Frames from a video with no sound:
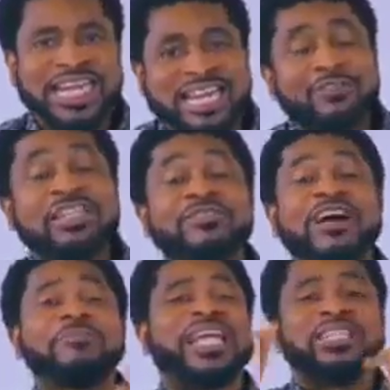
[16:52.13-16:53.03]
Even if you
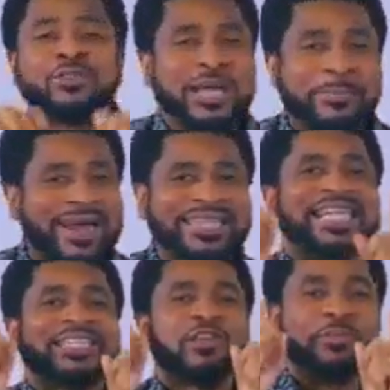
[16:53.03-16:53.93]
are planning to get married,
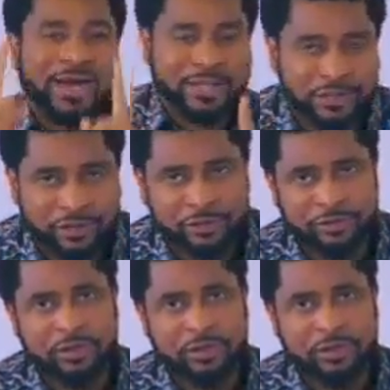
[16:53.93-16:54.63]
that's not marriage.